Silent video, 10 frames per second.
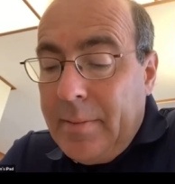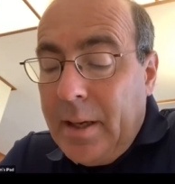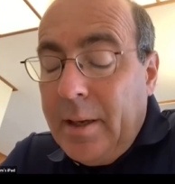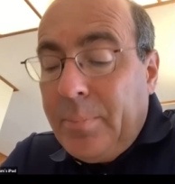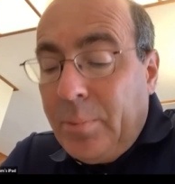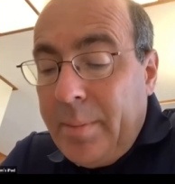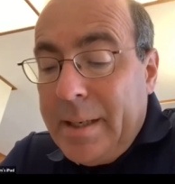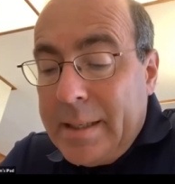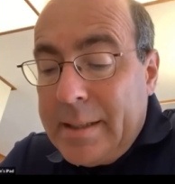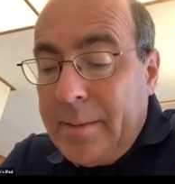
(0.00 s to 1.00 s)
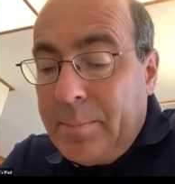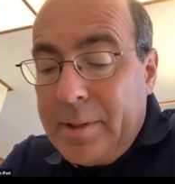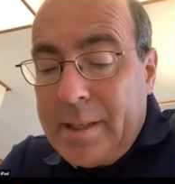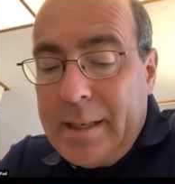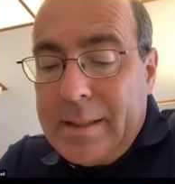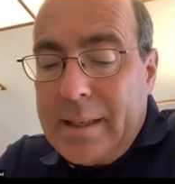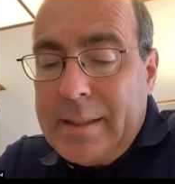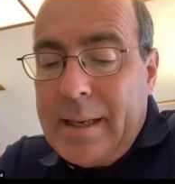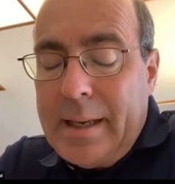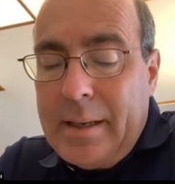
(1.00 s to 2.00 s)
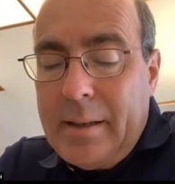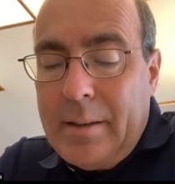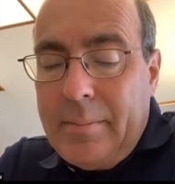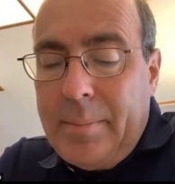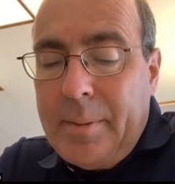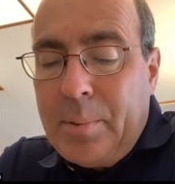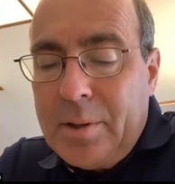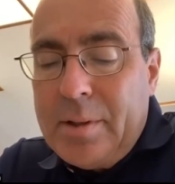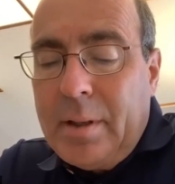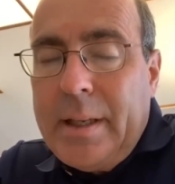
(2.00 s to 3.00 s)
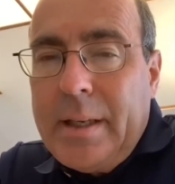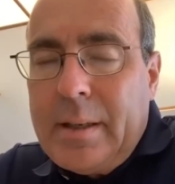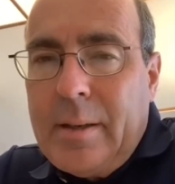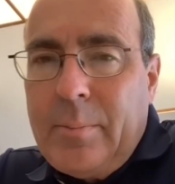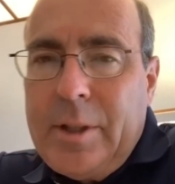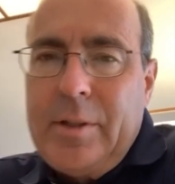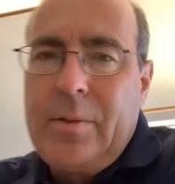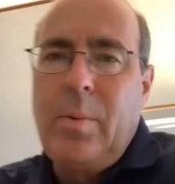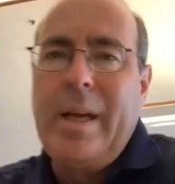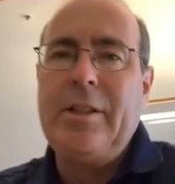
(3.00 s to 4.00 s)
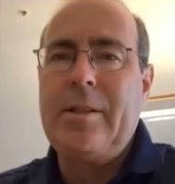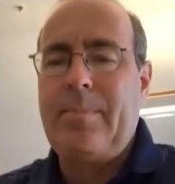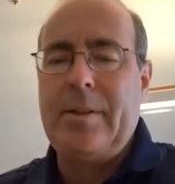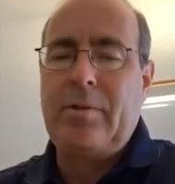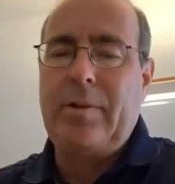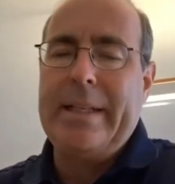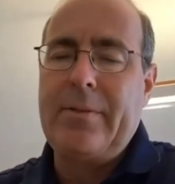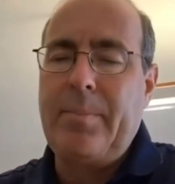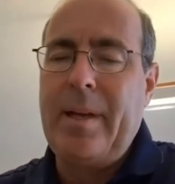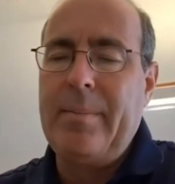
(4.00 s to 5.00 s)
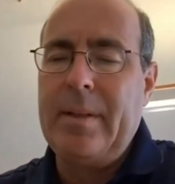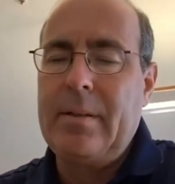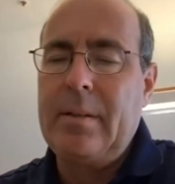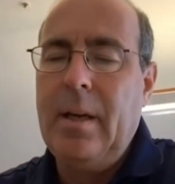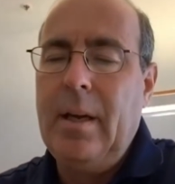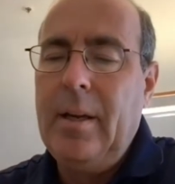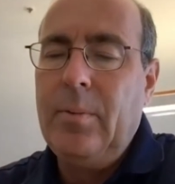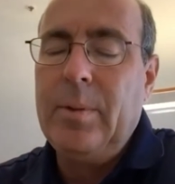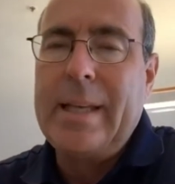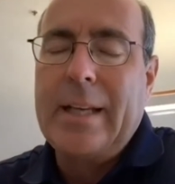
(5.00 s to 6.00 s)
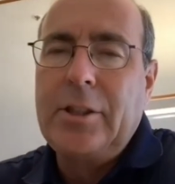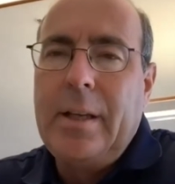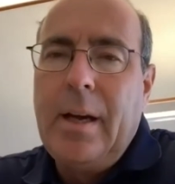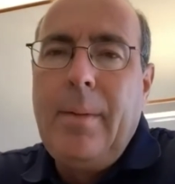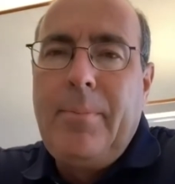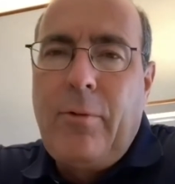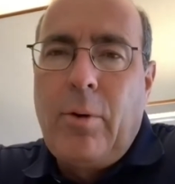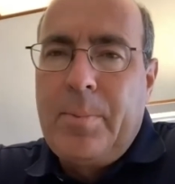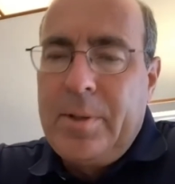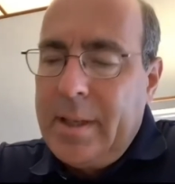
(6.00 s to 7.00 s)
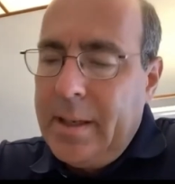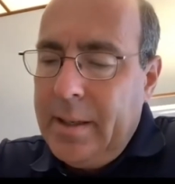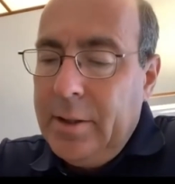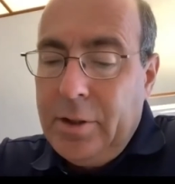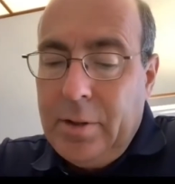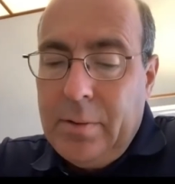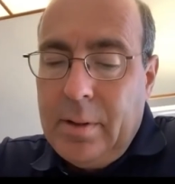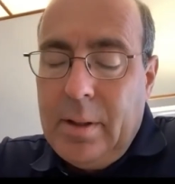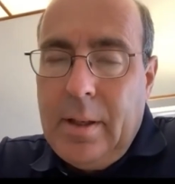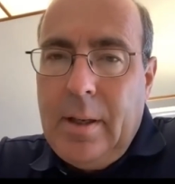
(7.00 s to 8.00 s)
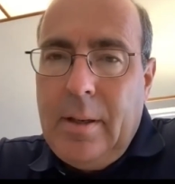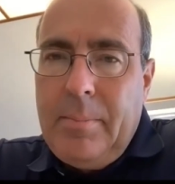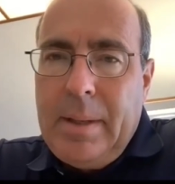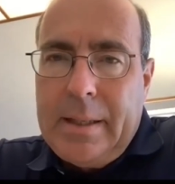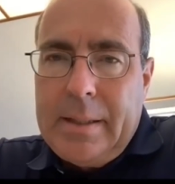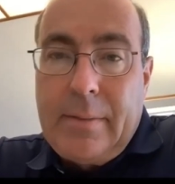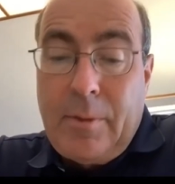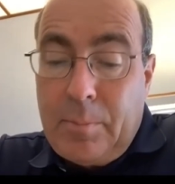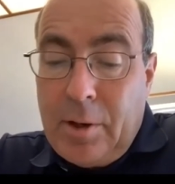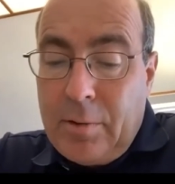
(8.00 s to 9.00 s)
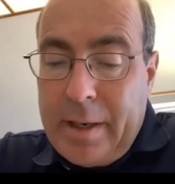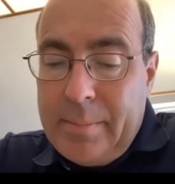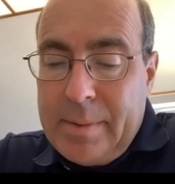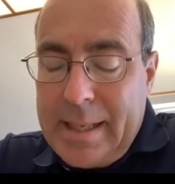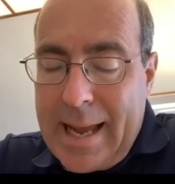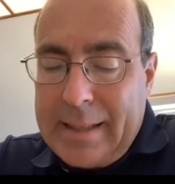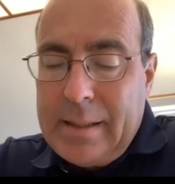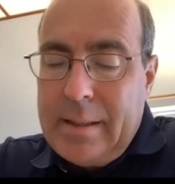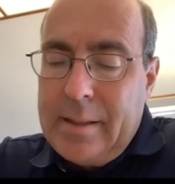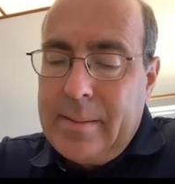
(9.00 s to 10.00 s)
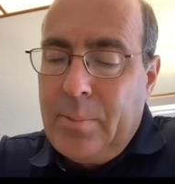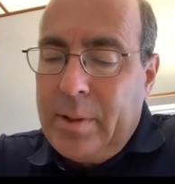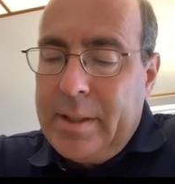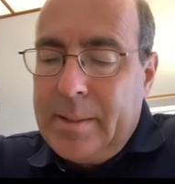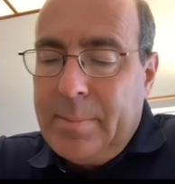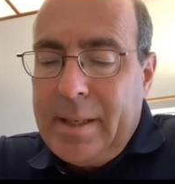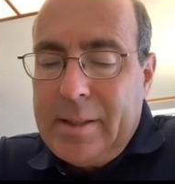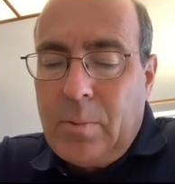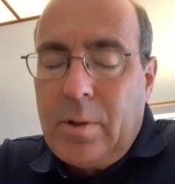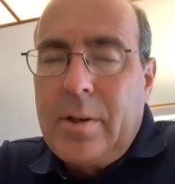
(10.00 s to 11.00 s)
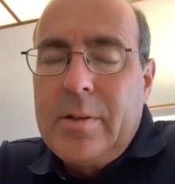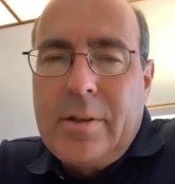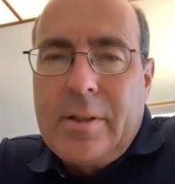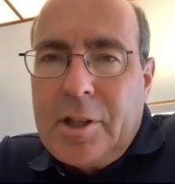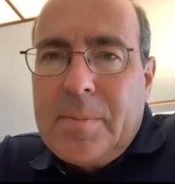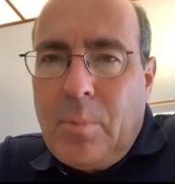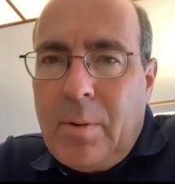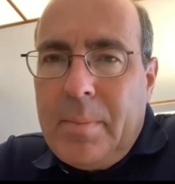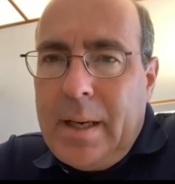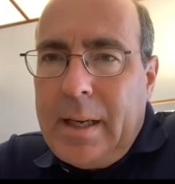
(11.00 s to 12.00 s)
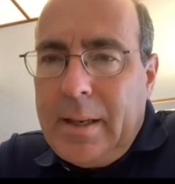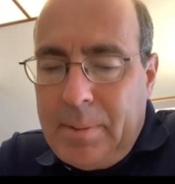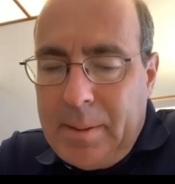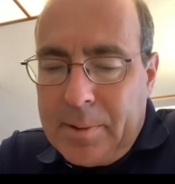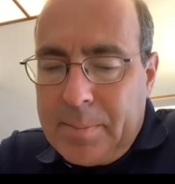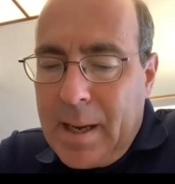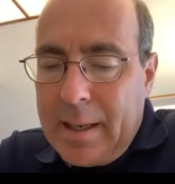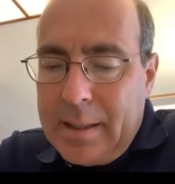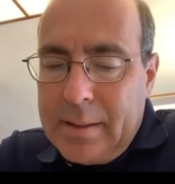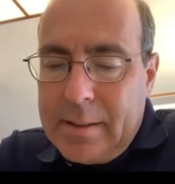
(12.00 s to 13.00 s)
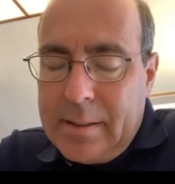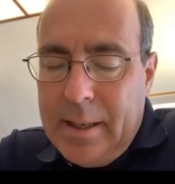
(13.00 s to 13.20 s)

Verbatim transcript: Unemployment is ten percent, as I said, but personal income, which is wages plus transfer payments, was actually up four percent in June because of the programs enacted to support displaced workers. There's just more money in people's pockets.